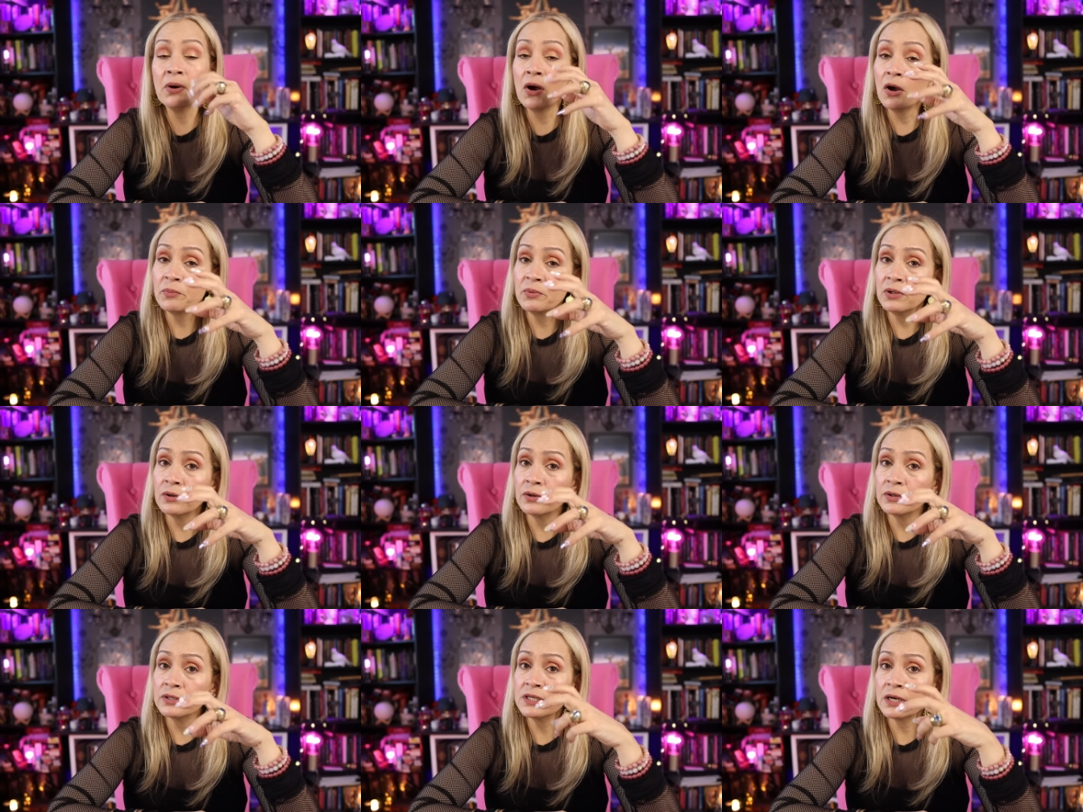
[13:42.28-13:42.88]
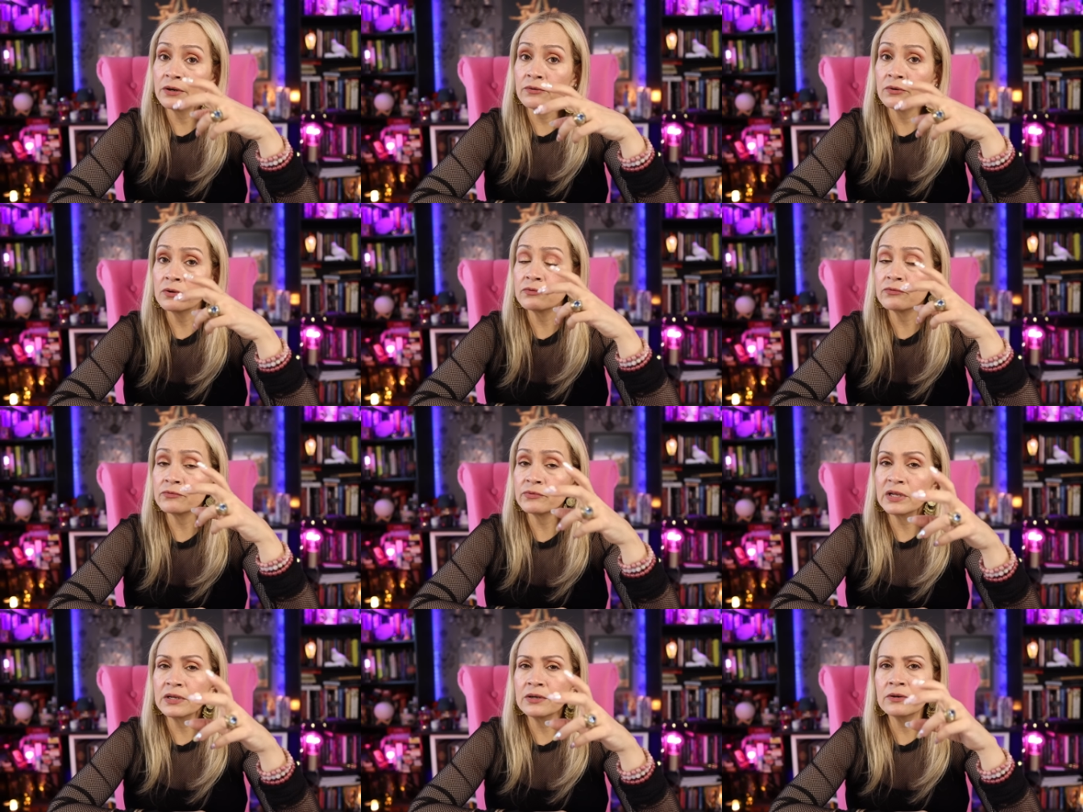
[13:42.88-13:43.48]
popular tarot
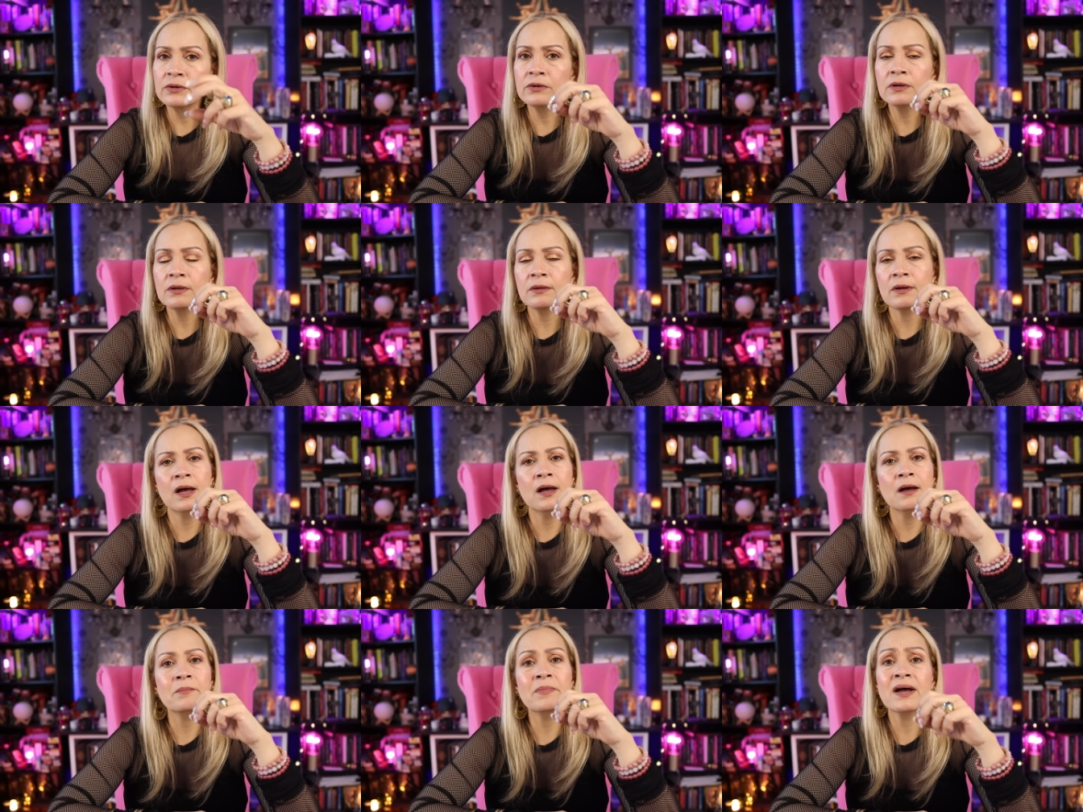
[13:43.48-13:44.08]
reader uh,